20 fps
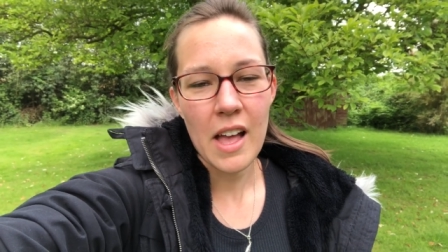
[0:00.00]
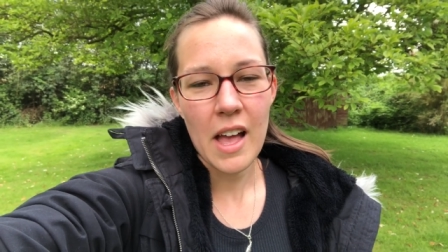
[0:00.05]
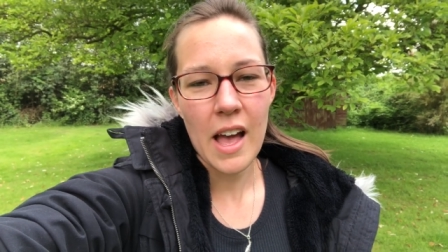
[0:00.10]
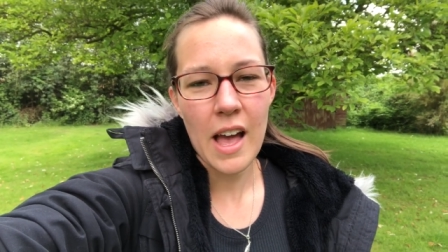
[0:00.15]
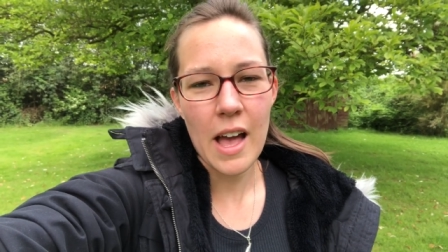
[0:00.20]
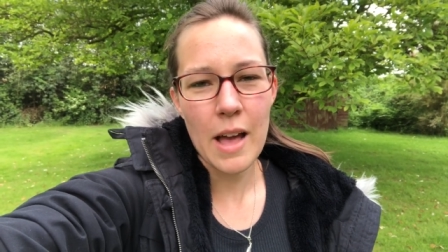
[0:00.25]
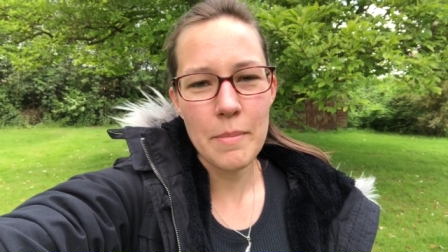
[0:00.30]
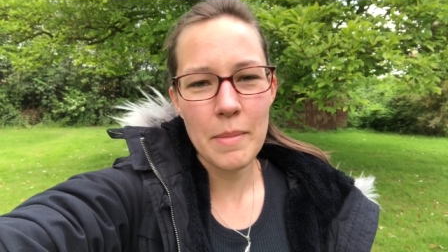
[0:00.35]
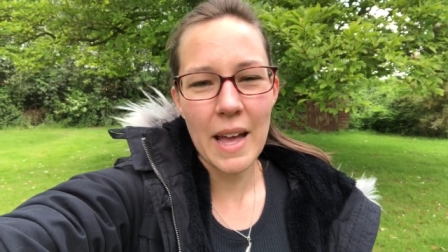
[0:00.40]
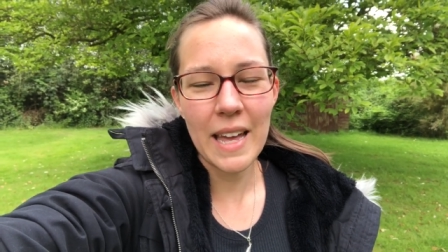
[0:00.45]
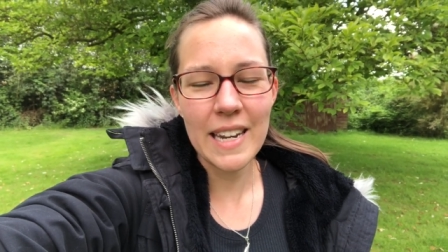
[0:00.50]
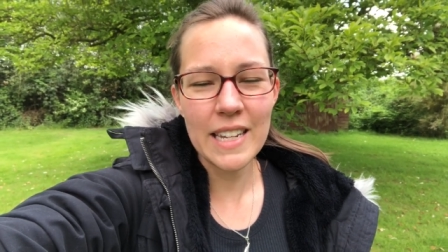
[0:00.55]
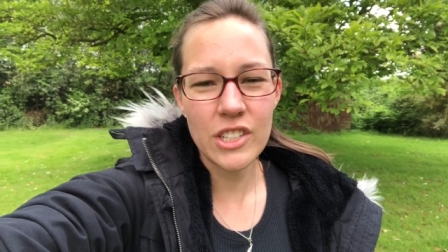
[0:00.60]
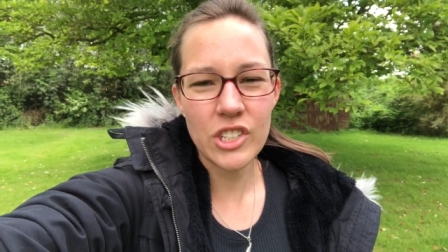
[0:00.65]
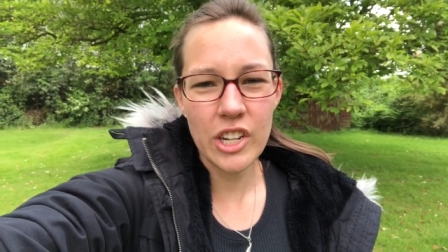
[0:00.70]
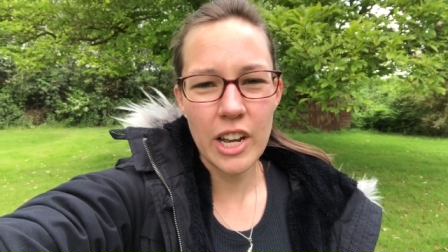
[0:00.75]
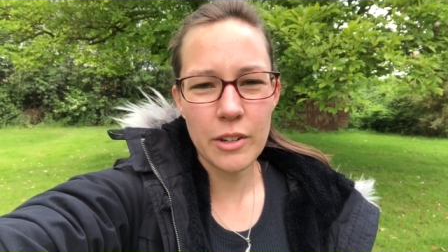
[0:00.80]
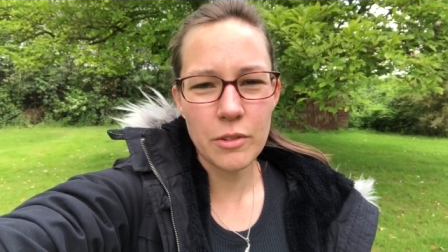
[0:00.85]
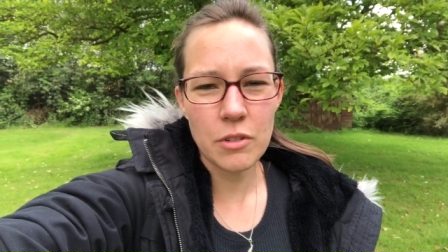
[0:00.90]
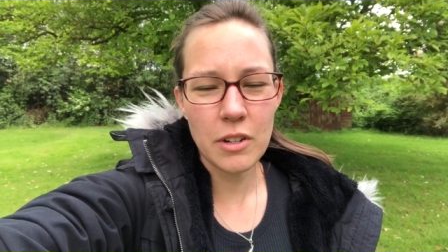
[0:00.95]
um, and in
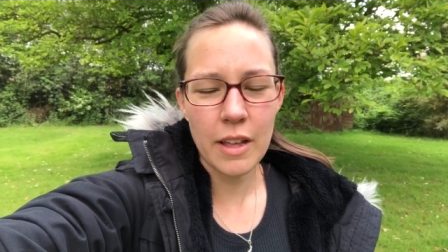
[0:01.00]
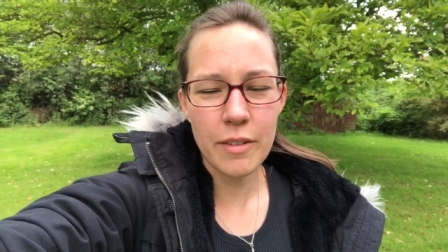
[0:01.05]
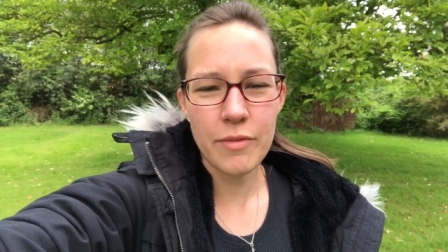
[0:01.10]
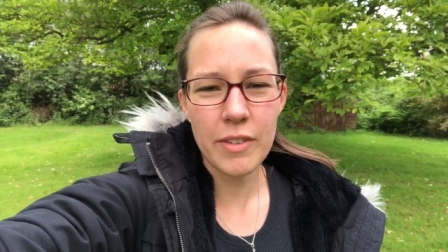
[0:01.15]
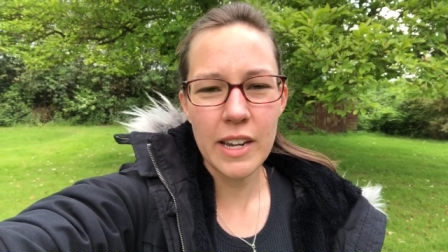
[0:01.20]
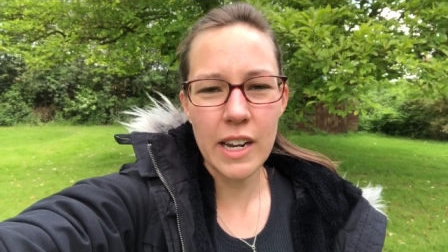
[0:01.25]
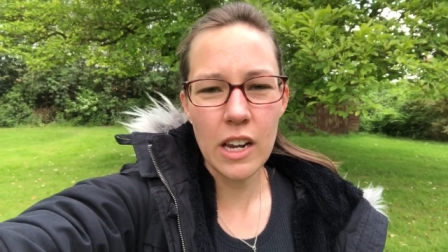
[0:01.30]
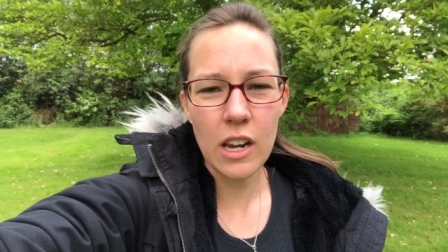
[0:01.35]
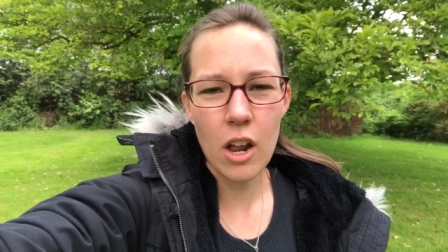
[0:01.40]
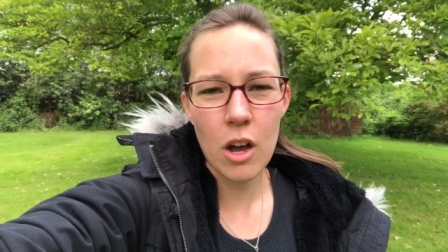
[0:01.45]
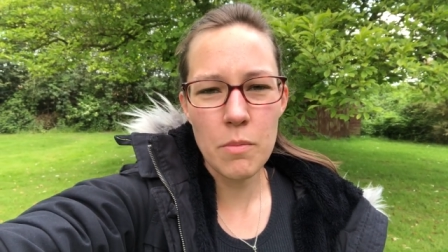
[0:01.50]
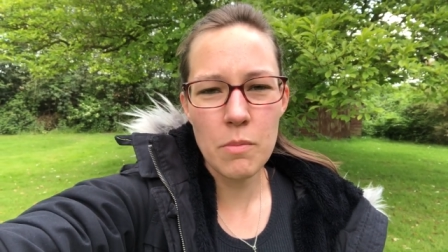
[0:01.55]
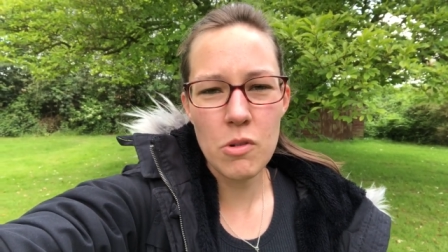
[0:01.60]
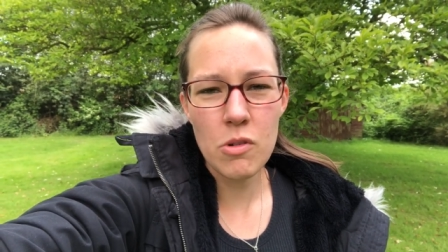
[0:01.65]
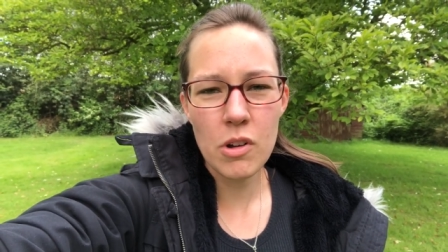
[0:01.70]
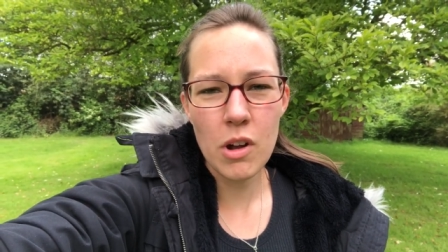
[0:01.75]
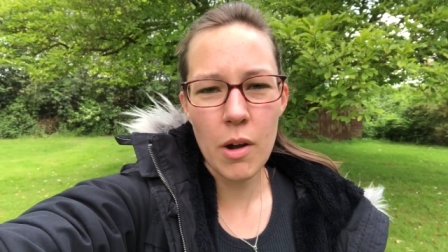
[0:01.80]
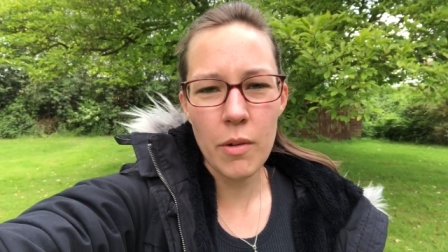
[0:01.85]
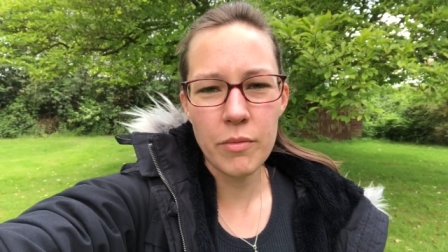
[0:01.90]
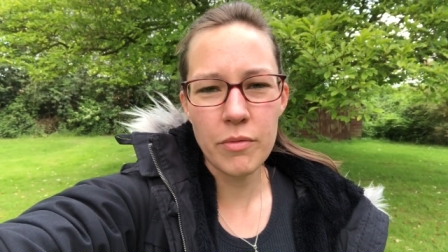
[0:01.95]
general, I feel a lot more
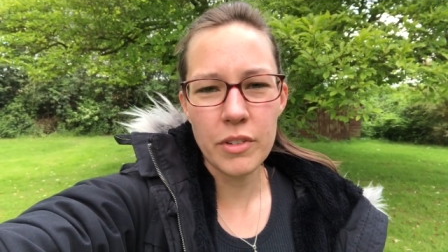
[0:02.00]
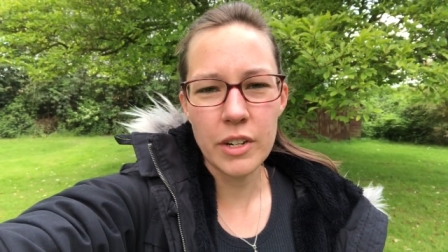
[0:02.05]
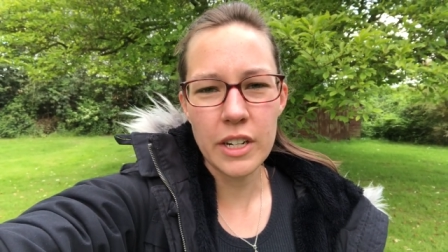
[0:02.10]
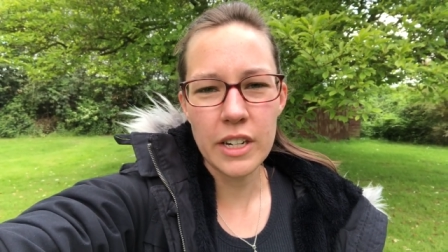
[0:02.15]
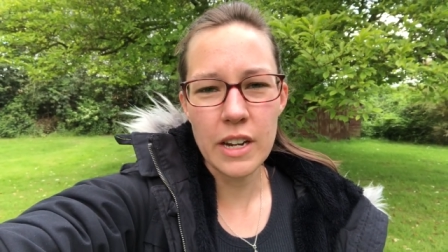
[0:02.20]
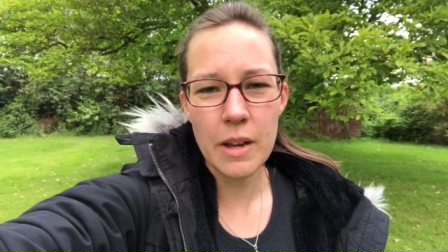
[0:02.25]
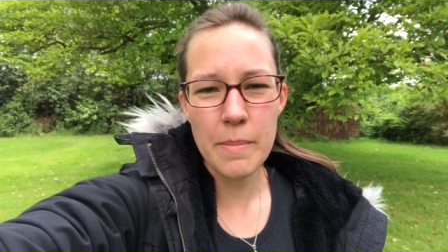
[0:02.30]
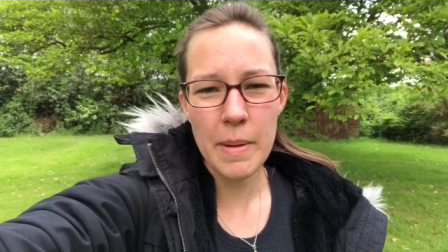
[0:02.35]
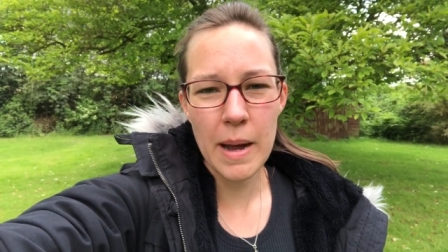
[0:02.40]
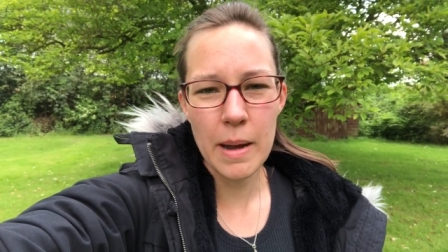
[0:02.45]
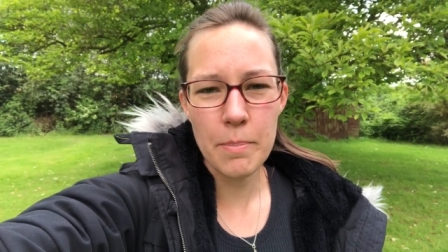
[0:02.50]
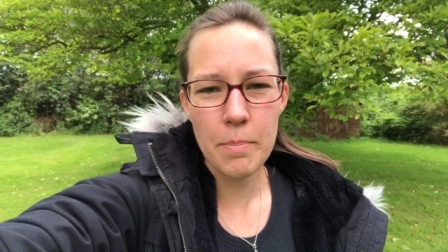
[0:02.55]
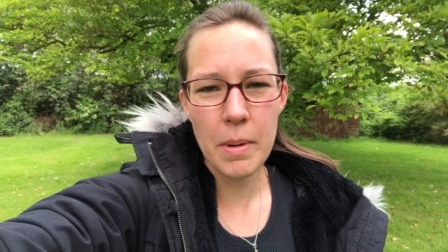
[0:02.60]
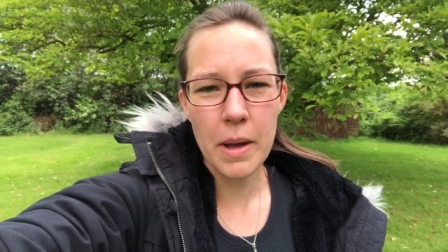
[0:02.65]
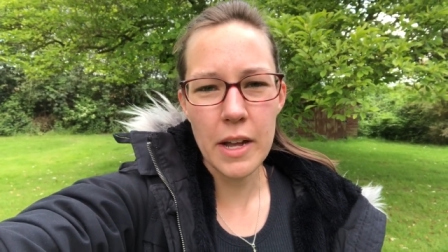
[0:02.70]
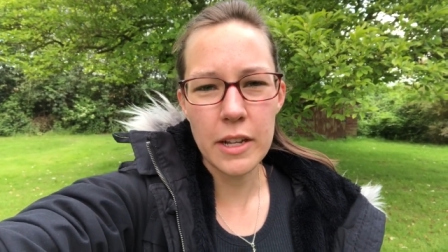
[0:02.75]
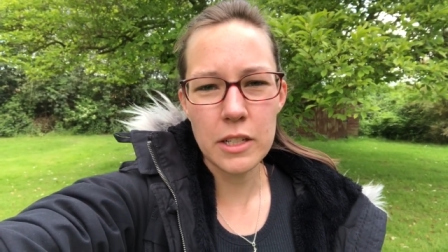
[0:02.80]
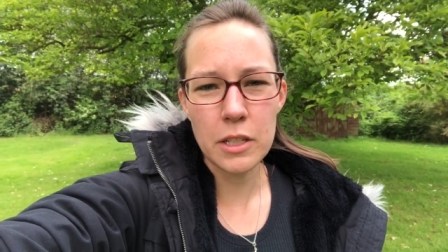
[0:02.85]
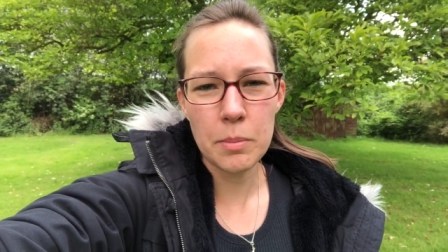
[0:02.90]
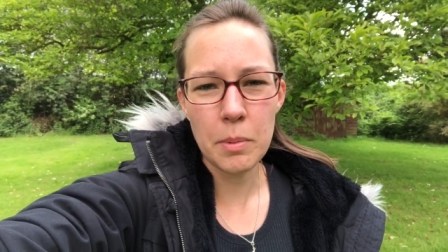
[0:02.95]
confident about
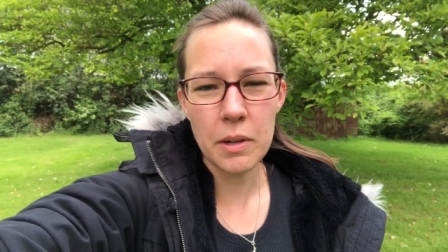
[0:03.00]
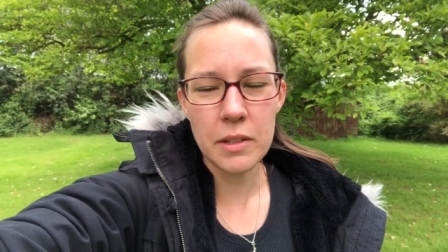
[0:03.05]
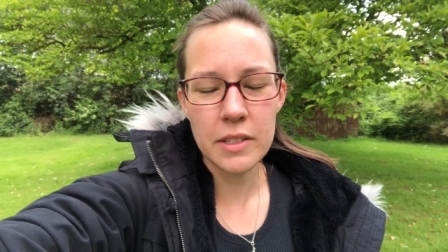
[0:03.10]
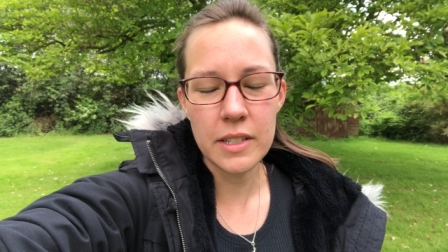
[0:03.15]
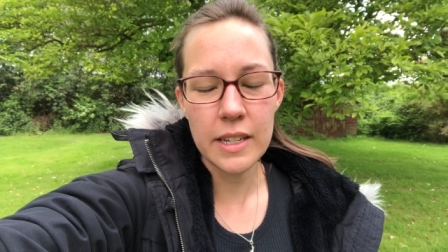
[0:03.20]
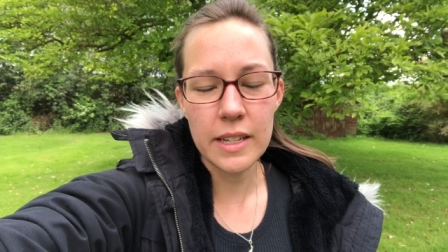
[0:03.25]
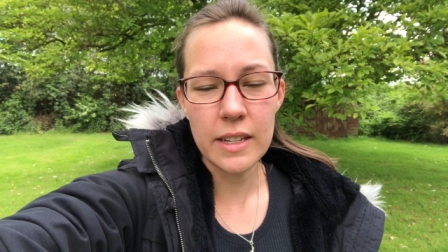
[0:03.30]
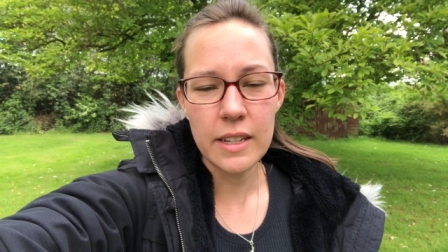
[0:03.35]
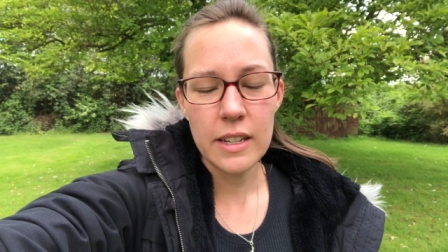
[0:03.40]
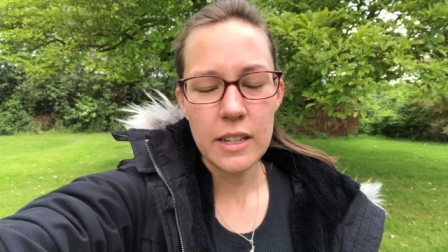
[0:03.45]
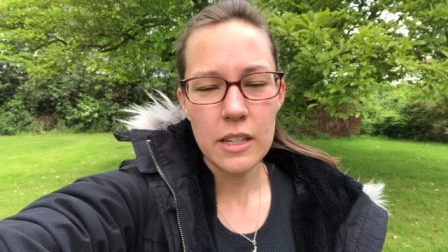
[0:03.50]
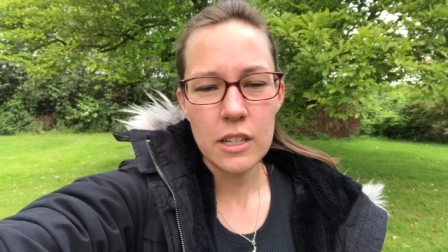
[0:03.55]
bird spotting.